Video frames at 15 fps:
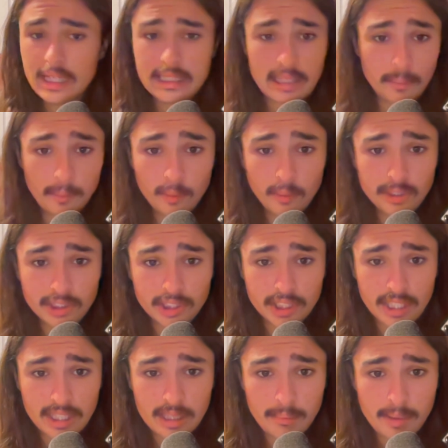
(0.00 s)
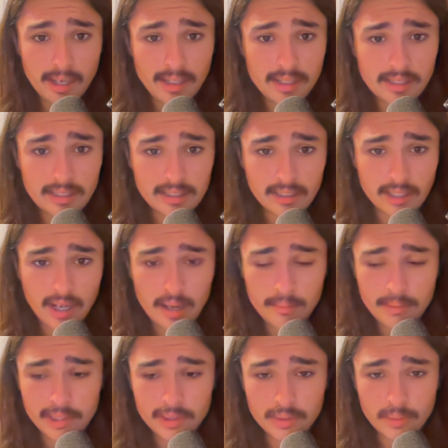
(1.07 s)
Tell me what you think about it in the
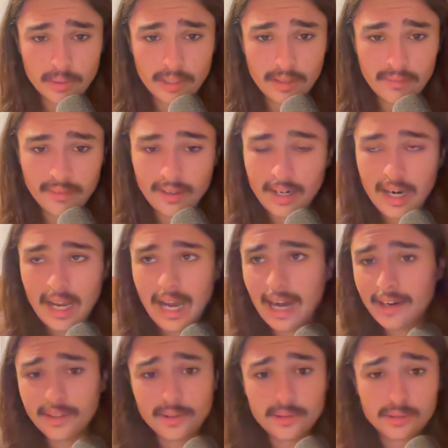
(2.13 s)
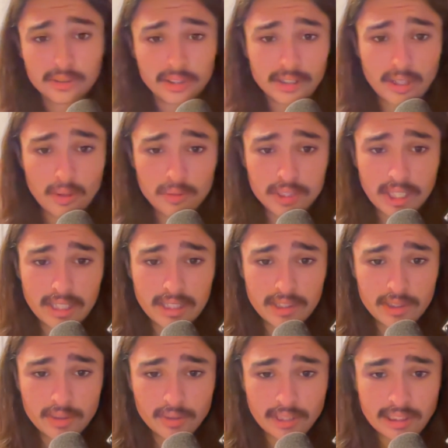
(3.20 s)
comments or whatever. I usually don't say this
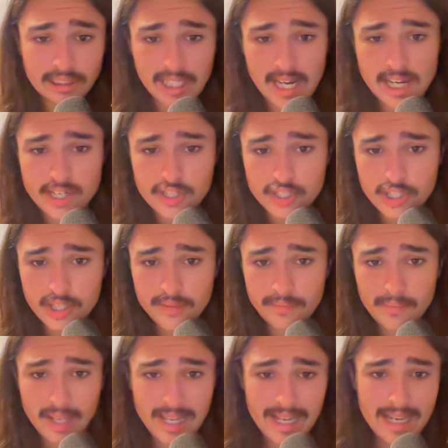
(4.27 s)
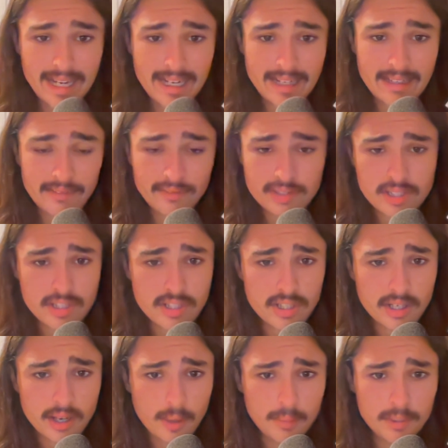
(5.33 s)
cringy ass shit. And if this shit
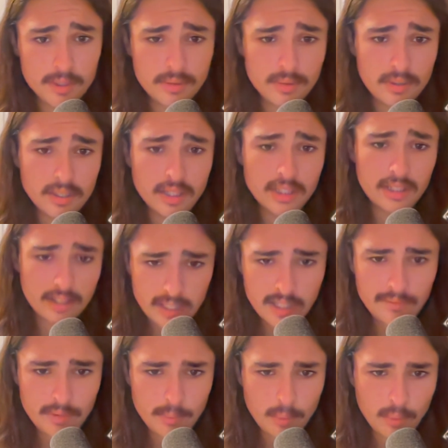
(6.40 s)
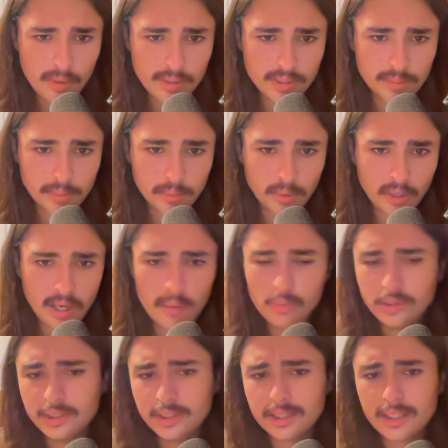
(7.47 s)
helped you, give your boy a subscribe.
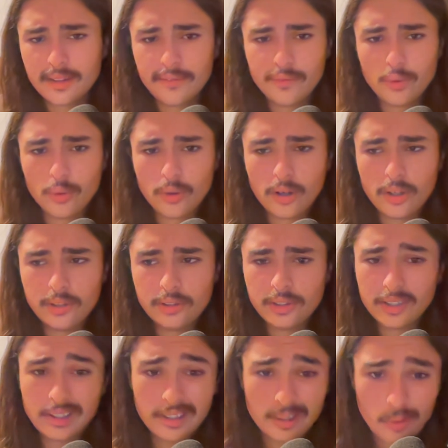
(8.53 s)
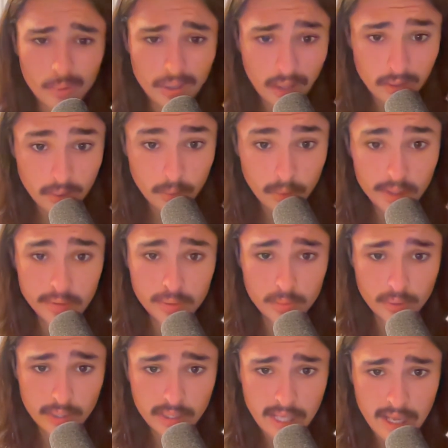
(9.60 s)
We just hit 400. We're on the way to
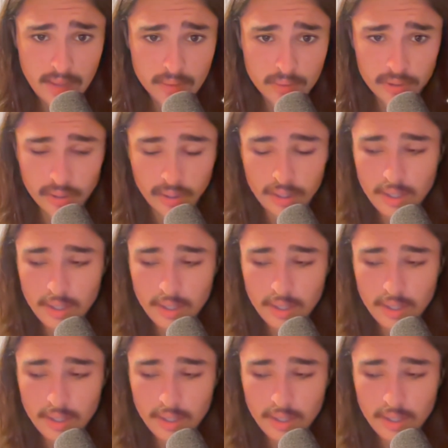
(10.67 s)
1,000.